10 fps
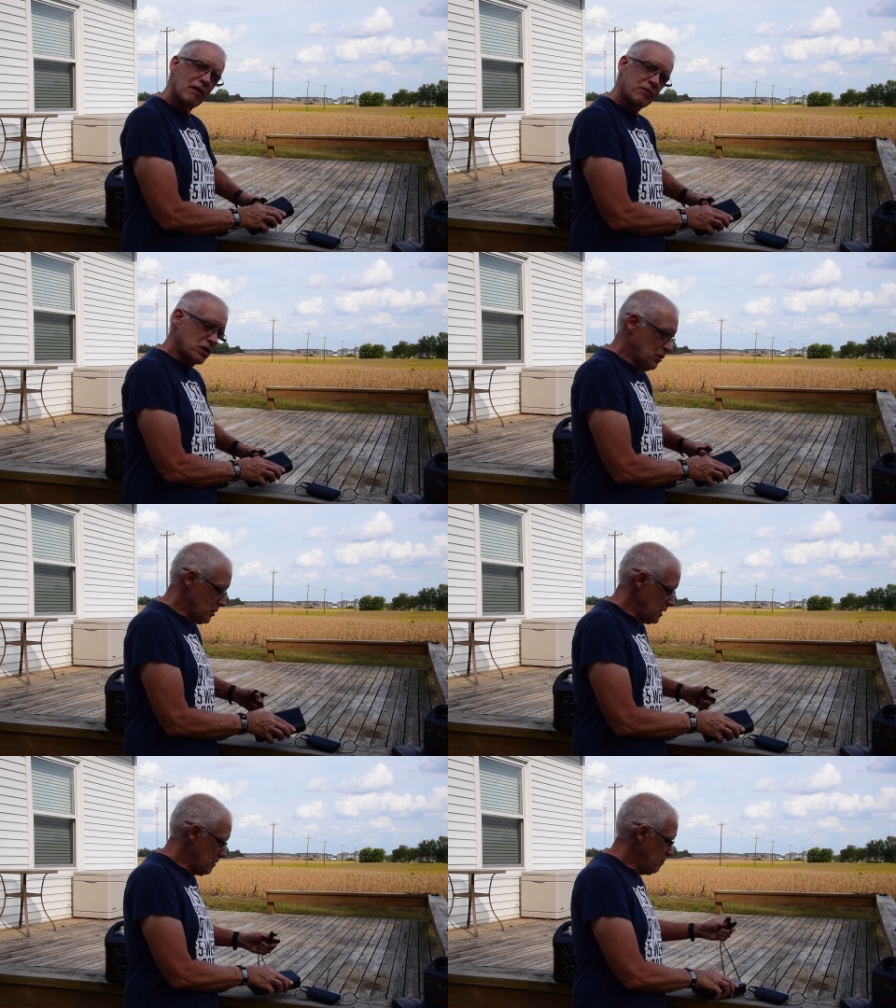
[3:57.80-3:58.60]
of the
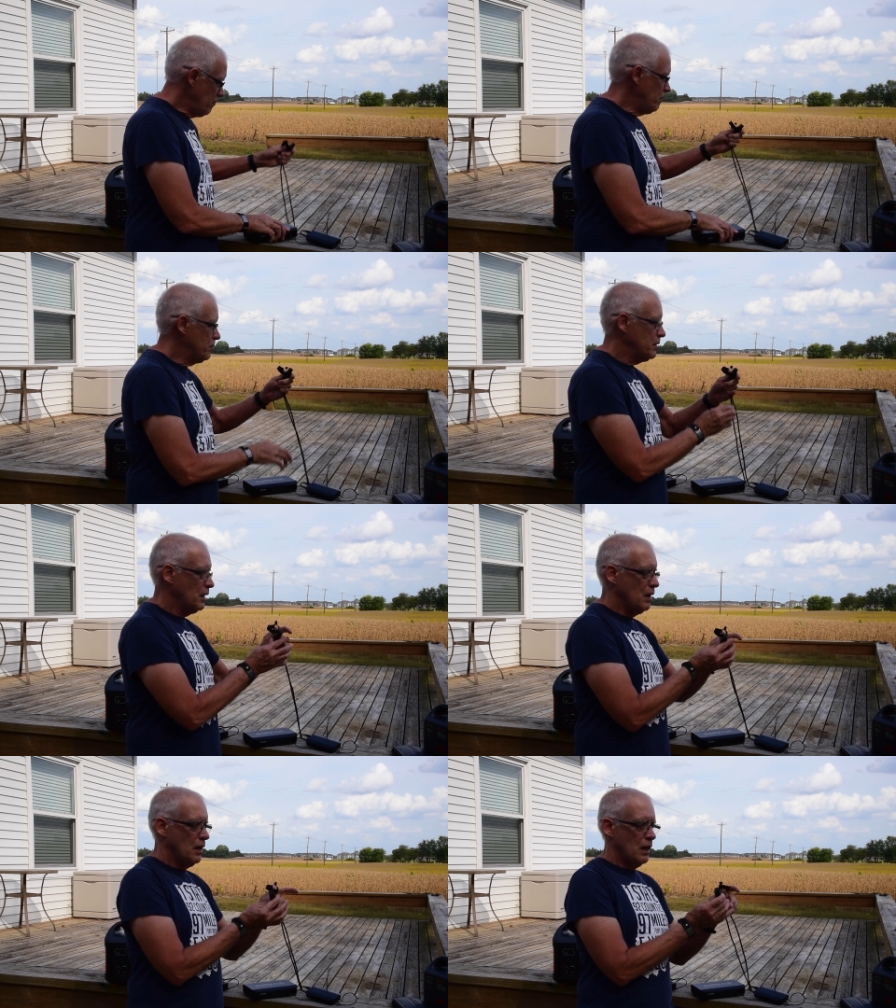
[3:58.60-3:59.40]
unit,
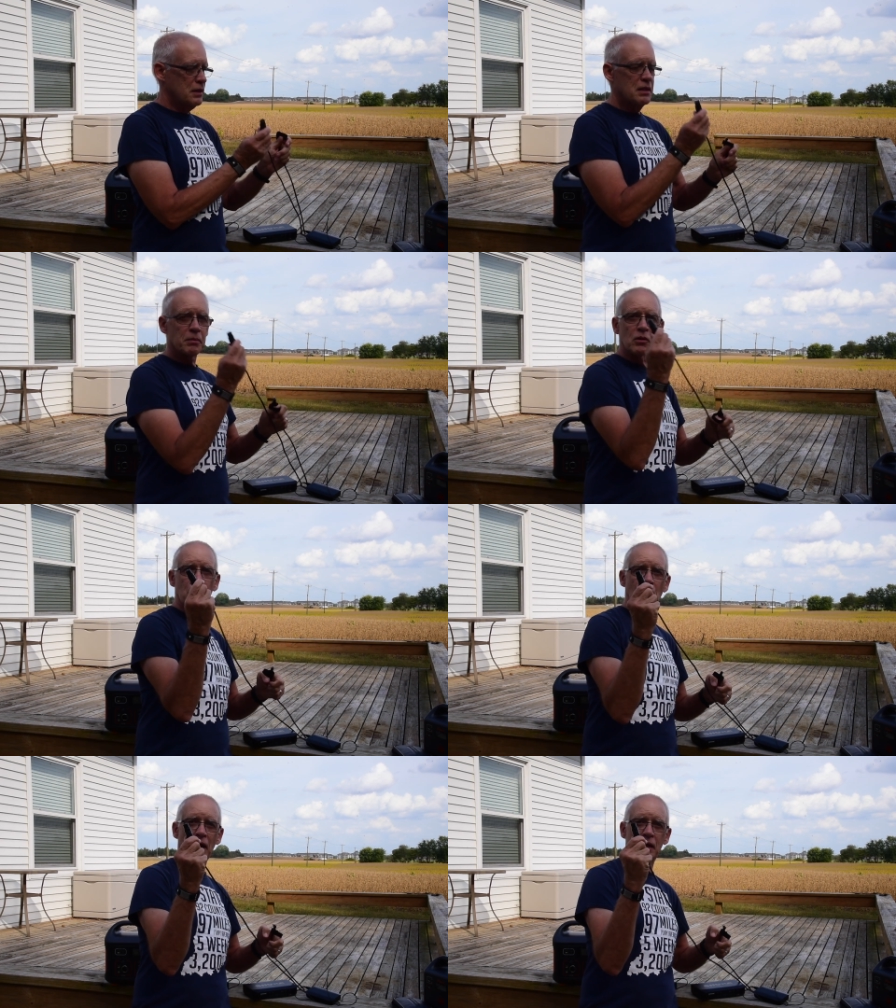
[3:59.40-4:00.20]
a typical
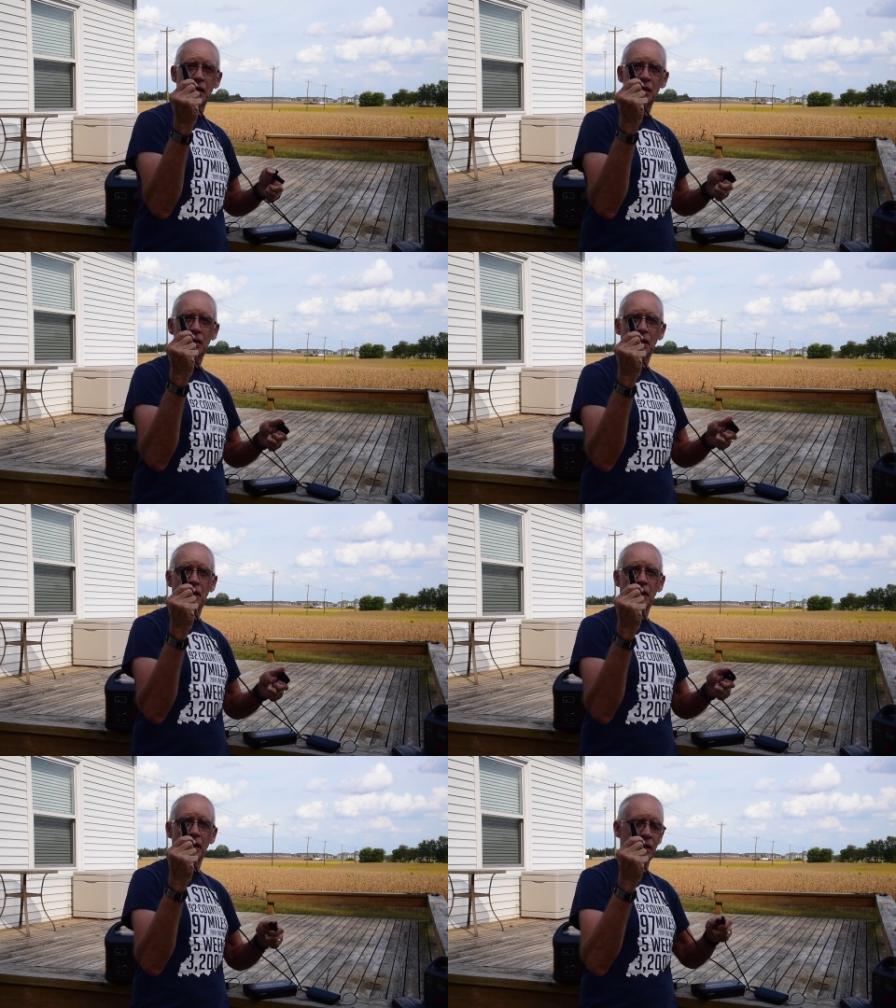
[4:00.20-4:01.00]
mic
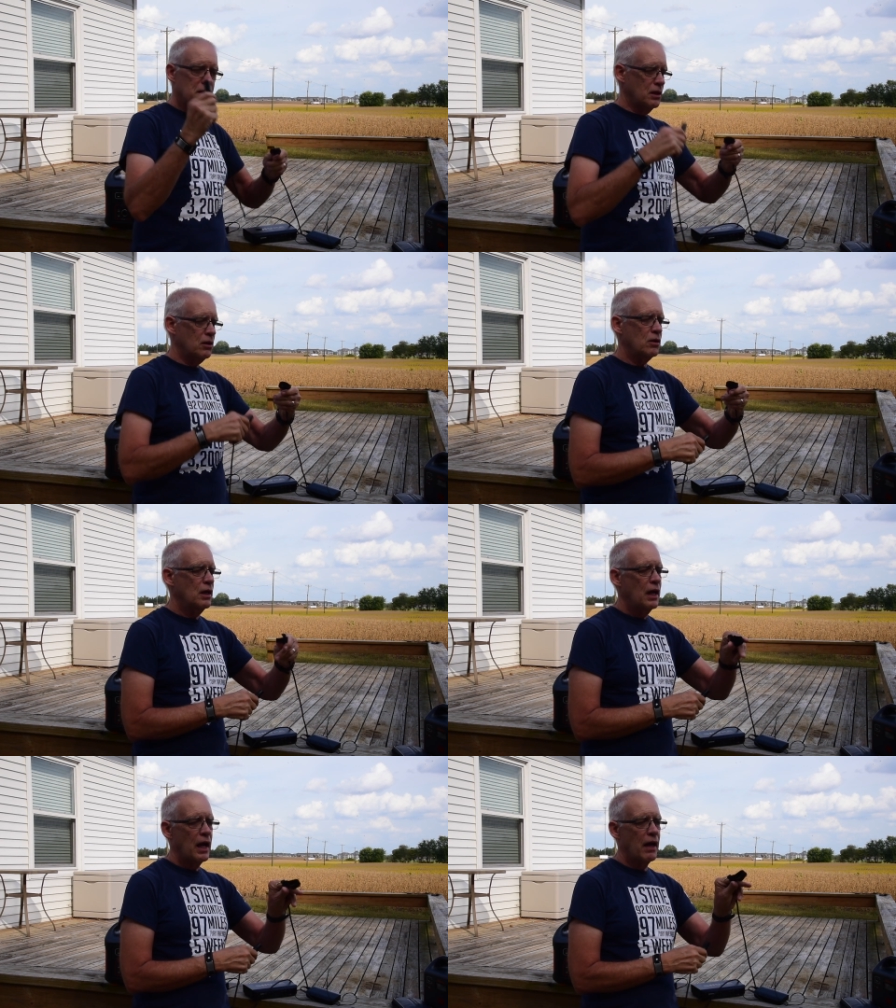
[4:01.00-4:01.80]
end here,
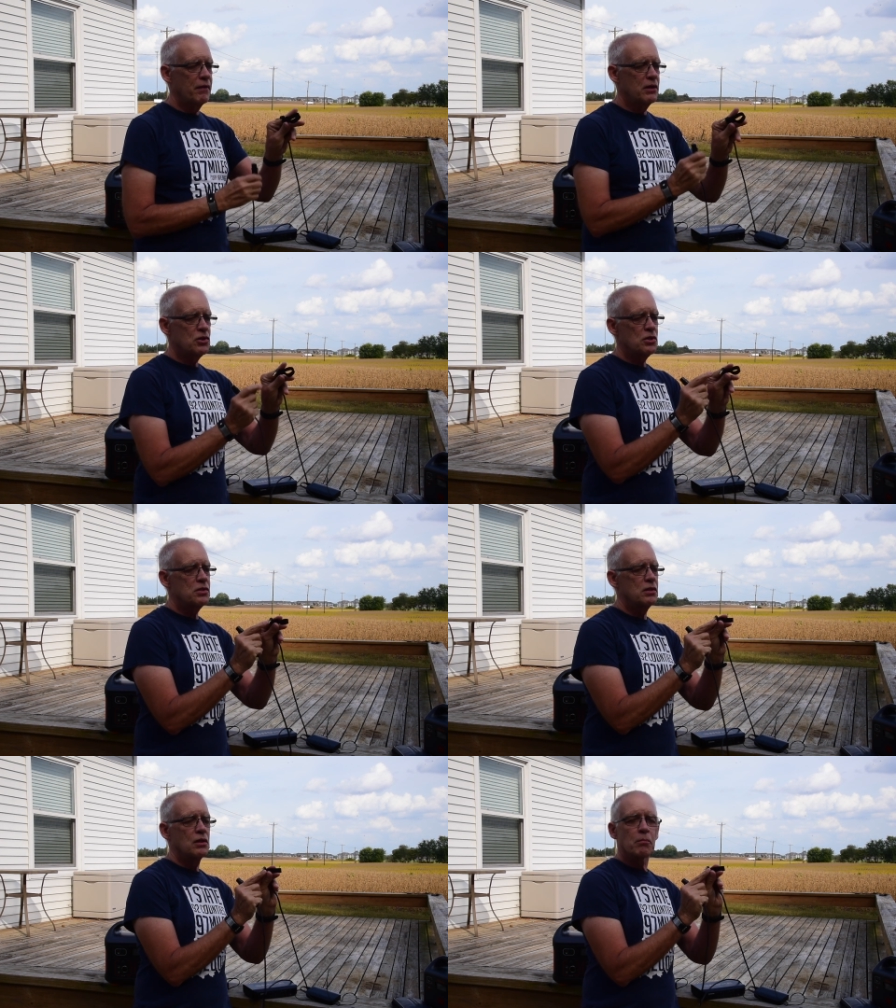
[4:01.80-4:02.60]
and then just
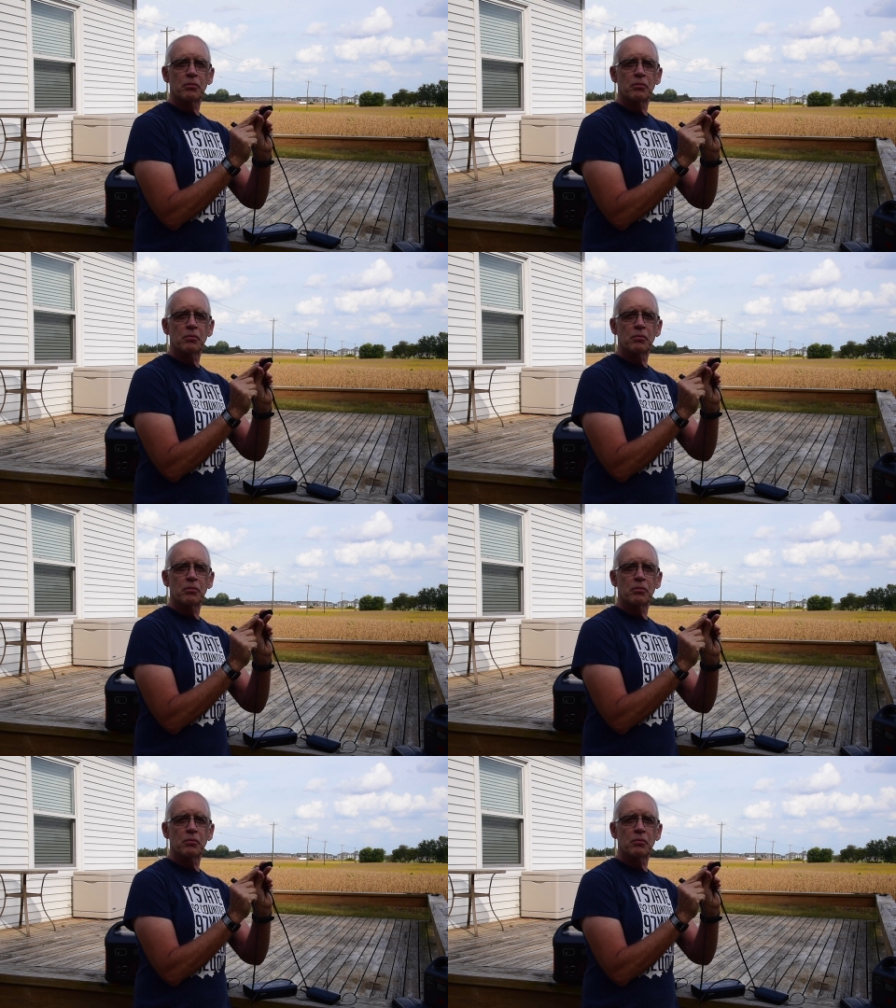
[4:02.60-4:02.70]
the